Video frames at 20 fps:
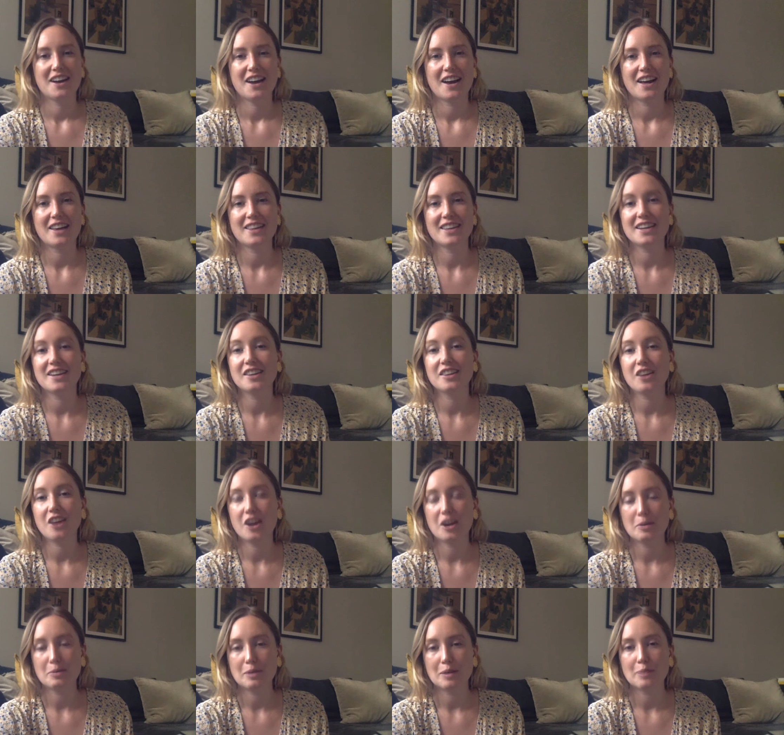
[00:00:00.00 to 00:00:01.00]
I think a lot
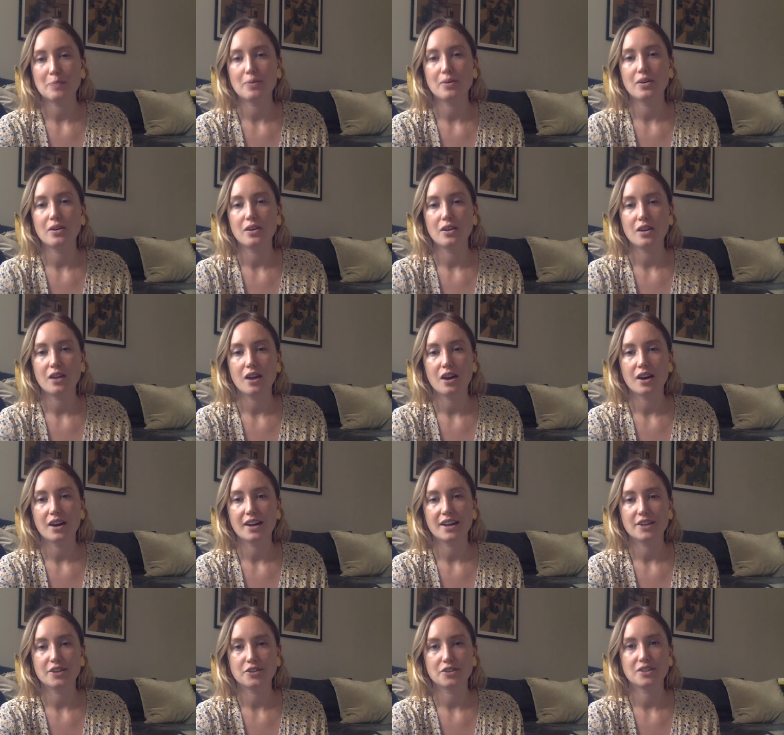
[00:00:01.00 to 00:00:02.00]
of people are
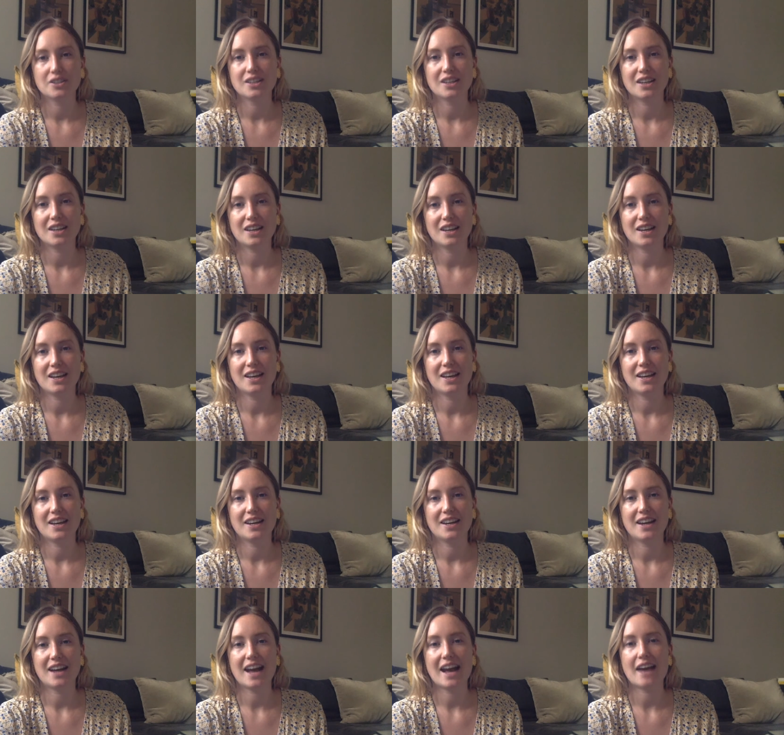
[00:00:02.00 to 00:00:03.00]
interested in
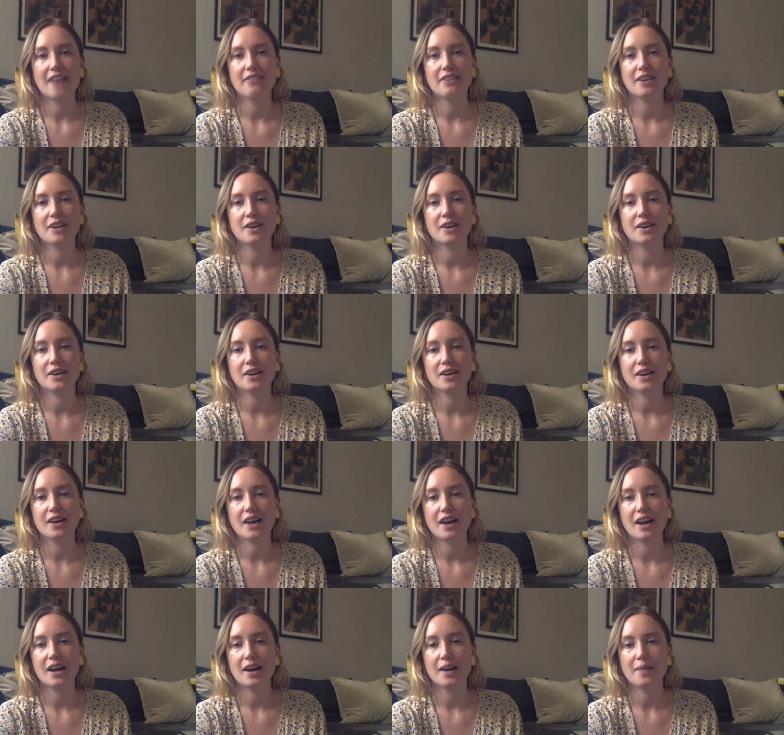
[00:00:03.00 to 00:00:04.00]
having
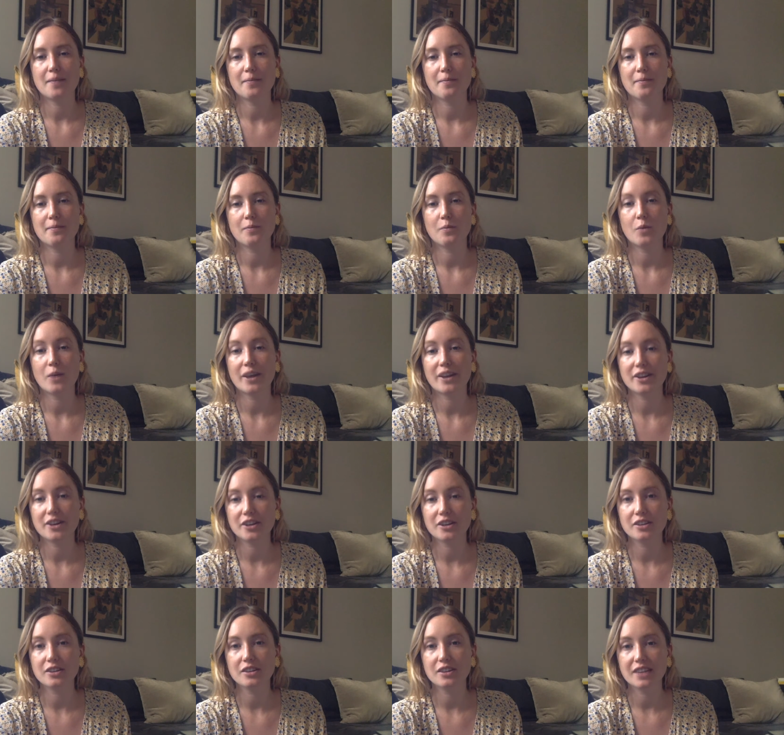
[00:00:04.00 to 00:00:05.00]

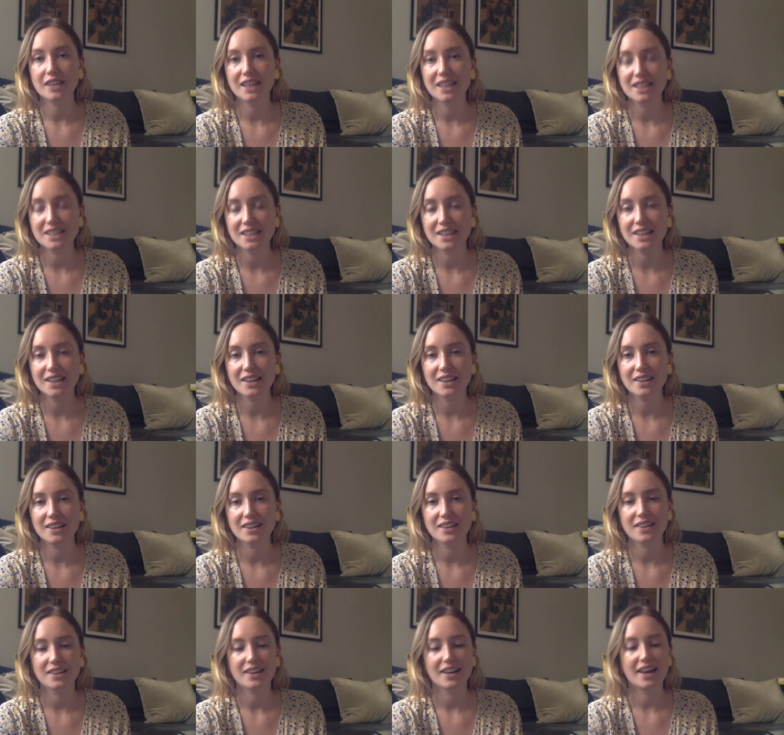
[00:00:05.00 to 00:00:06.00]
whiter looking teeth,
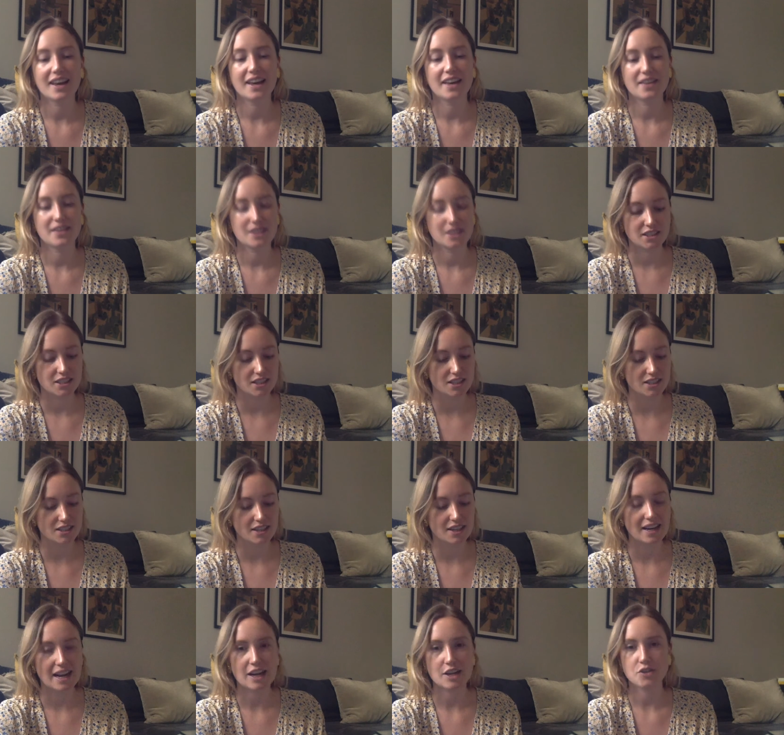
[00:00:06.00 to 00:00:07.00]
and this is a
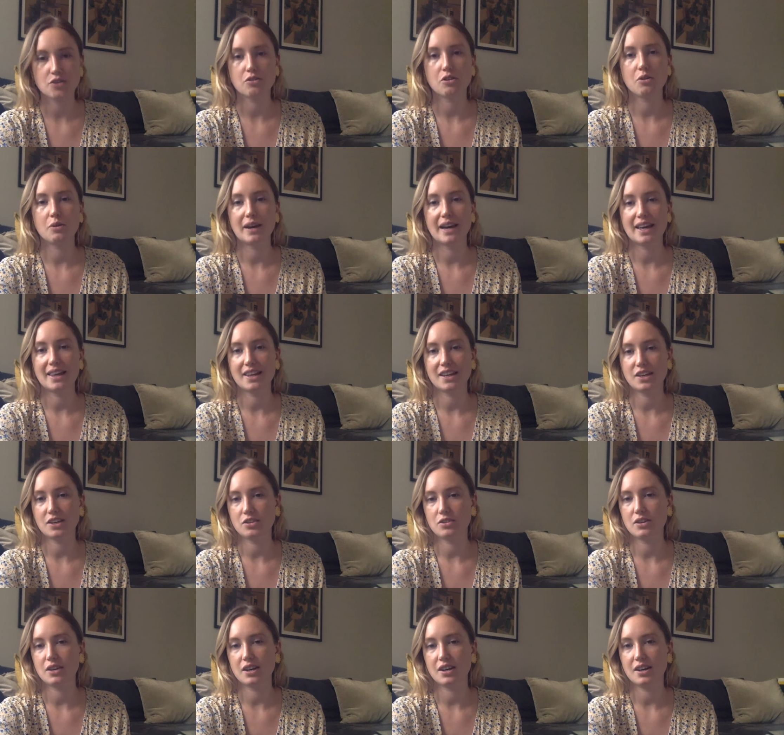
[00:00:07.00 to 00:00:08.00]
natural way that
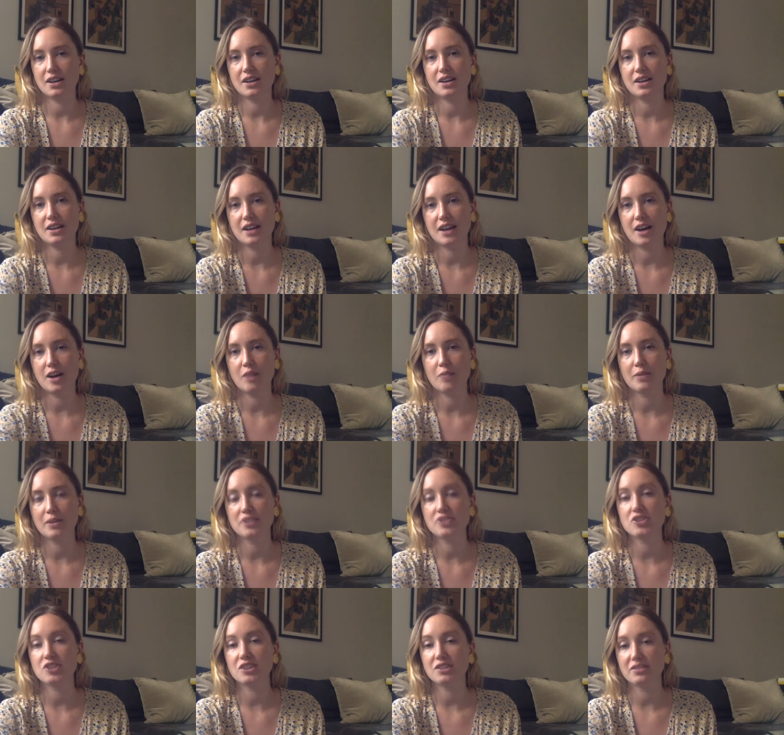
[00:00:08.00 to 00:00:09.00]
you can help
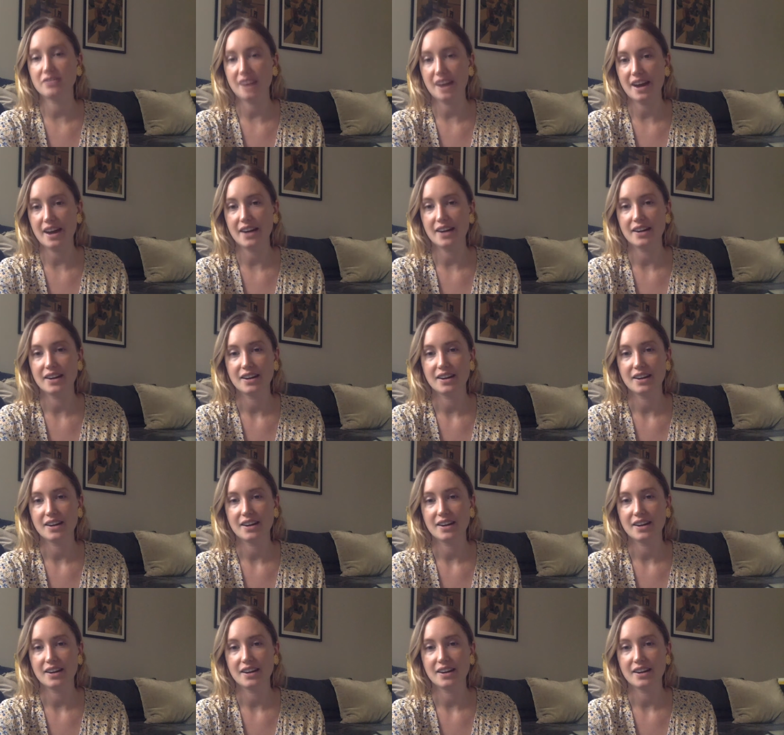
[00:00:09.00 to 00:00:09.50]
achieve that.